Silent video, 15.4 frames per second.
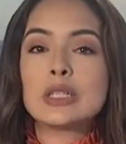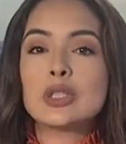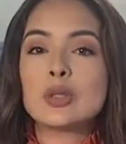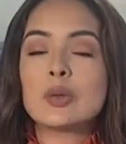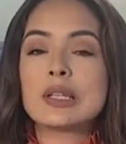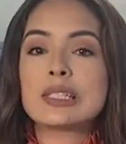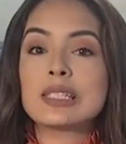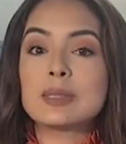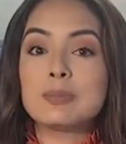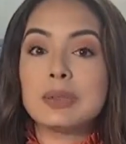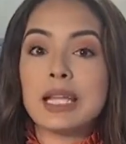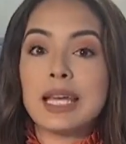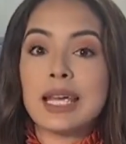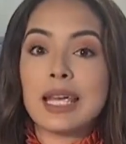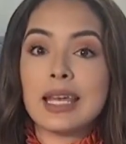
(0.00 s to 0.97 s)
to
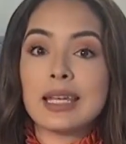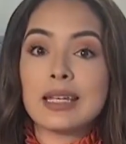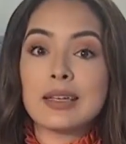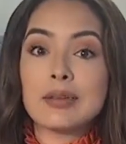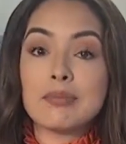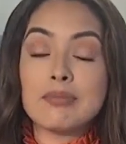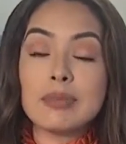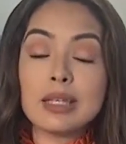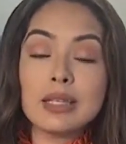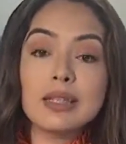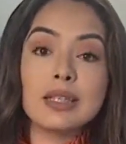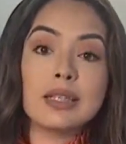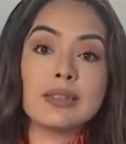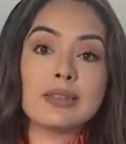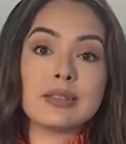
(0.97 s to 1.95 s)
explain
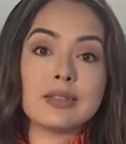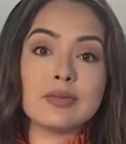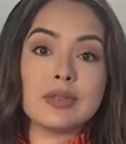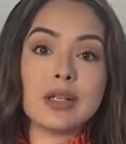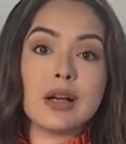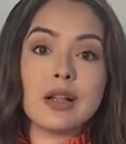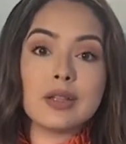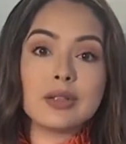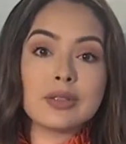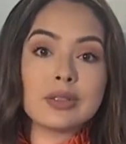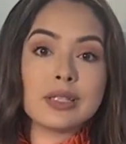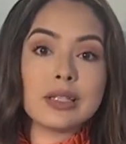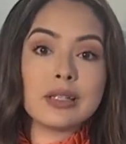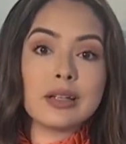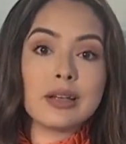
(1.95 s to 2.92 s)
millions of dollars
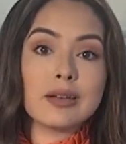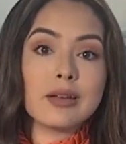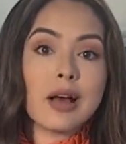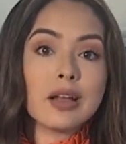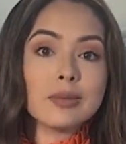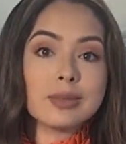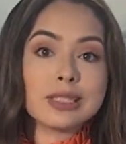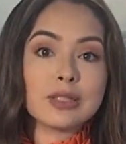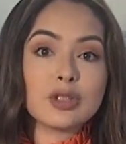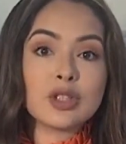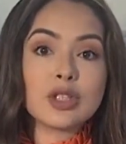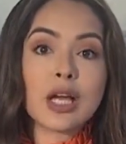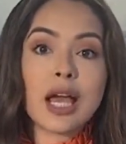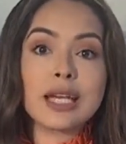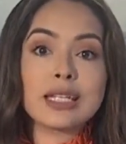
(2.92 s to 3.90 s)
in anonymous
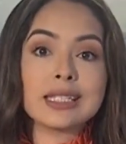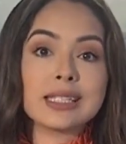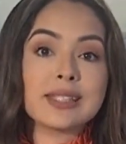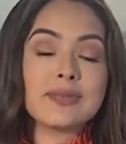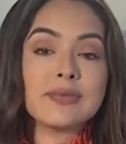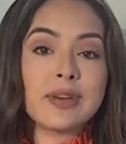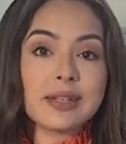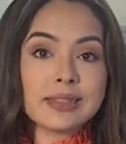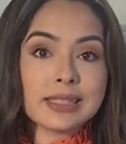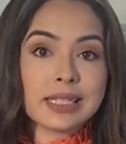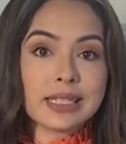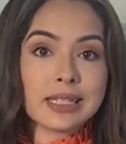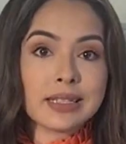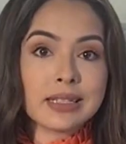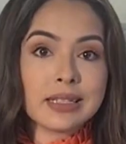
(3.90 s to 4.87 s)
Chinese
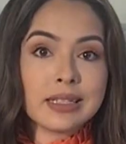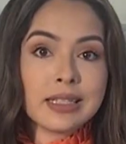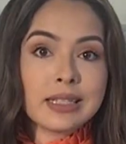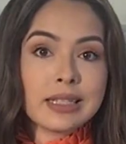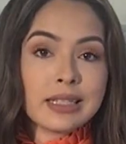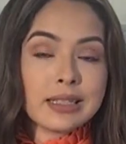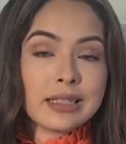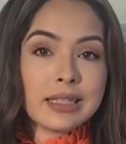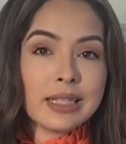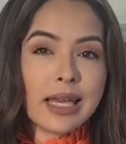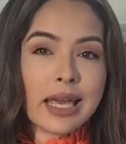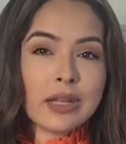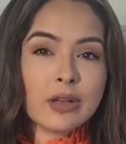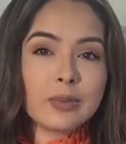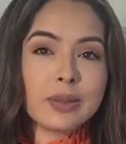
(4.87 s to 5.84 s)
funding. The
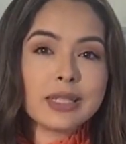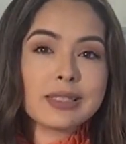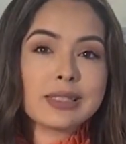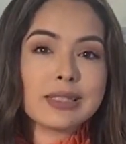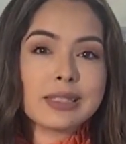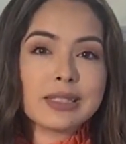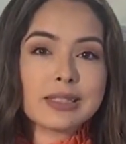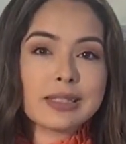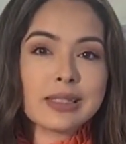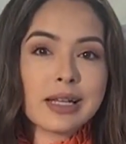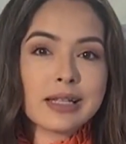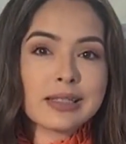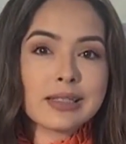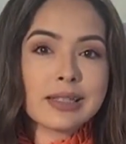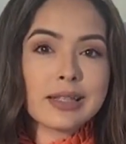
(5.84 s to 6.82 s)
NLPC
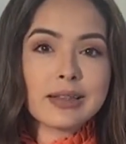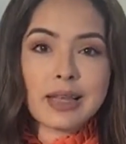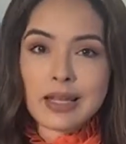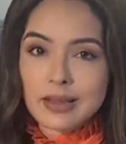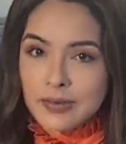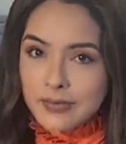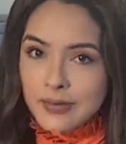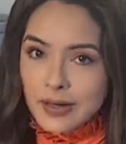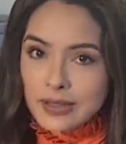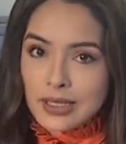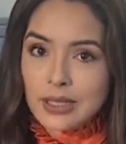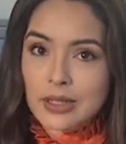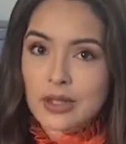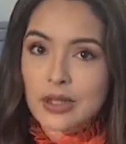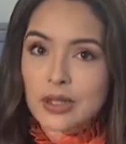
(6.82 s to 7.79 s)
says that the
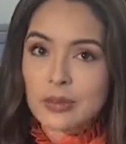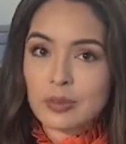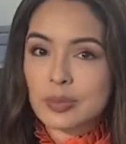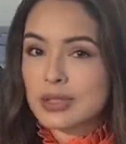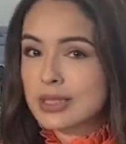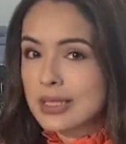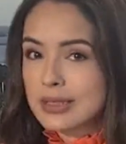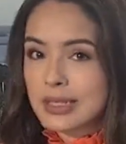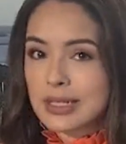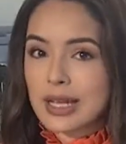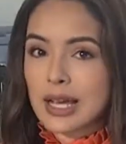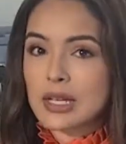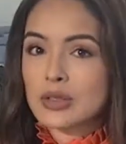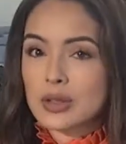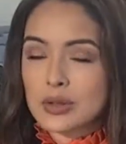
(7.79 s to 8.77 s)
funding could present a
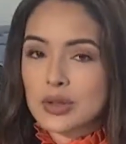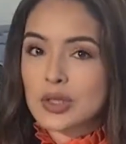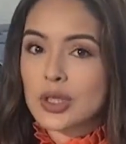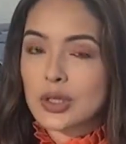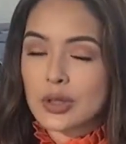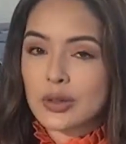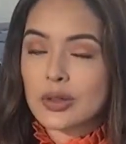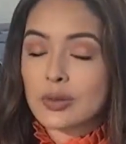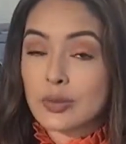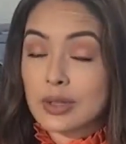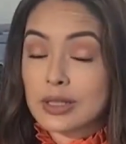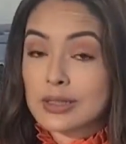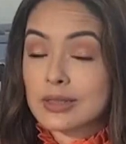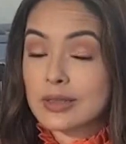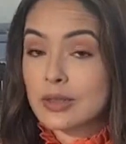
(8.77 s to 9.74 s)
national security
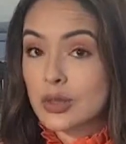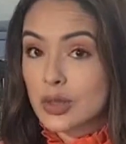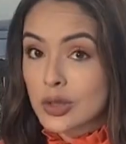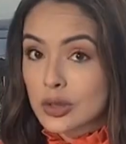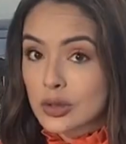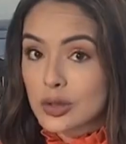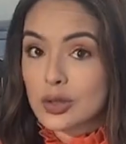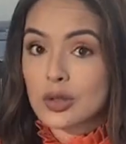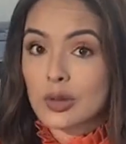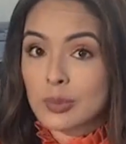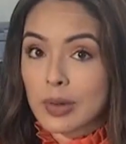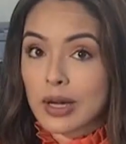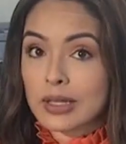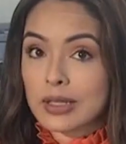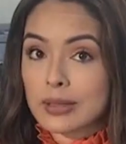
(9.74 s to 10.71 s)
risk should Joe
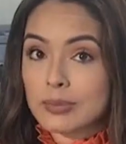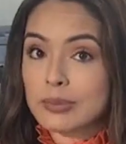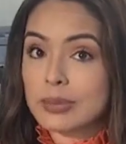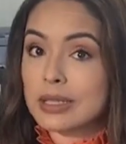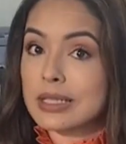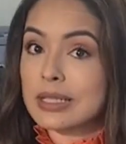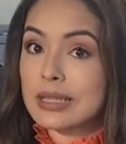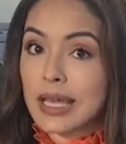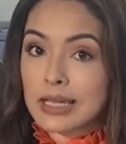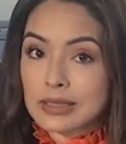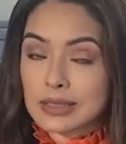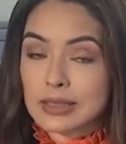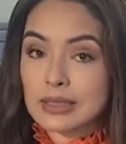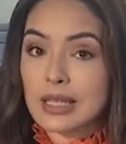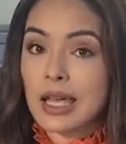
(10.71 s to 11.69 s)
Biden be
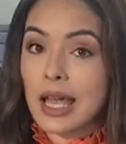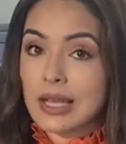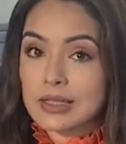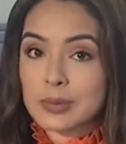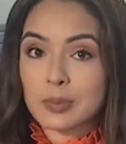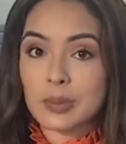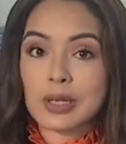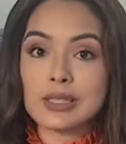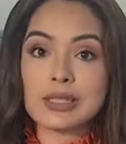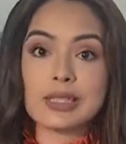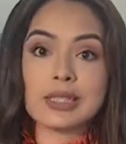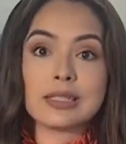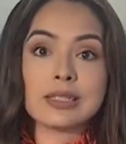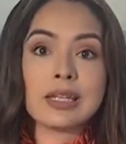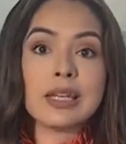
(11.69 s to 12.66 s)
elected as
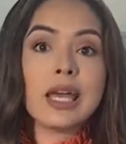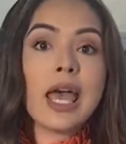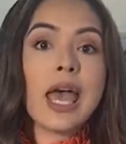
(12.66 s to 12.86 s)
president.